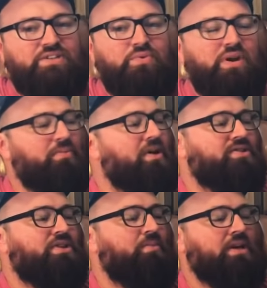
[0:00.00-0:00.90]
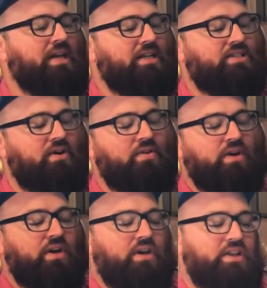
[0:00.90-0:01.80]
20 bucks or something like that. So
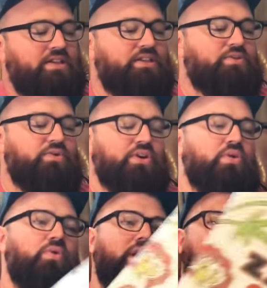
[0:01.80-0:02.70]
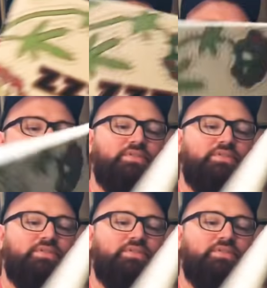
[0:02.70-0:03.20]
this is really cool to have.